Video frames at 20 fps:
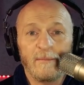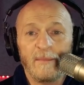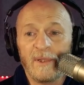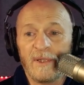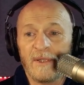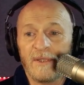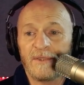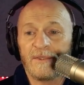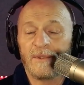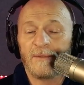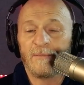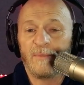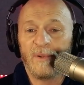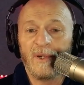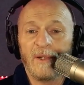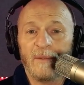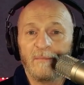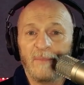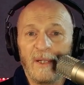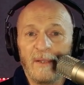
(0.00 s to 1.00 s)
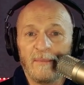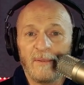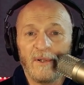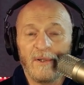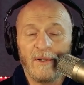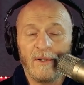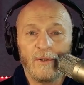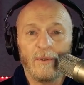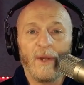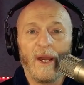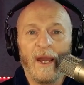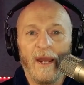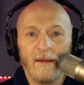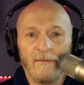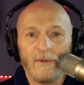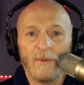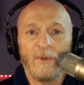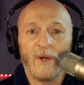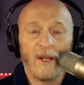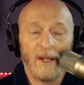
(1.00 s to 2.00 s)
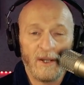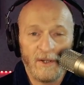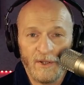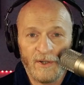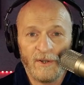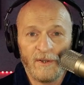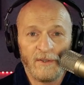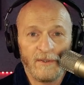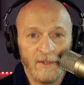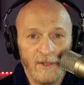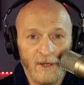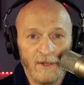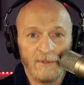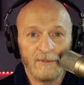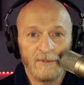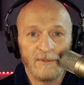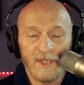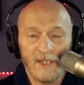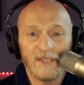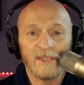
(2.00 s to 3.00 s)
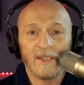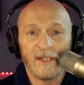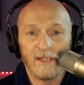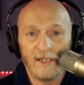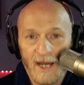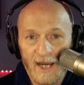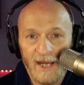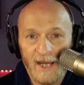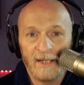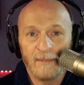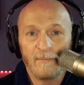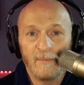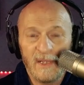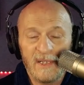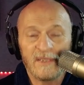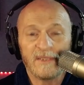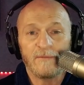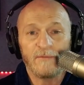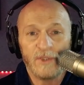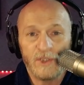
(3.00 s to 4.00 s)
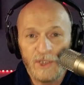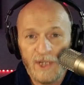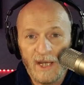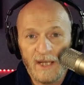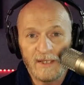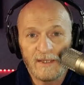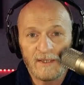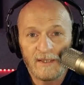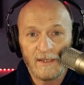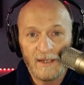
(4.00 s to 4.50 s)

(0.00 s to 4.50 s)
Because you're putting people who everyone on earth knows is a lying piece of shit,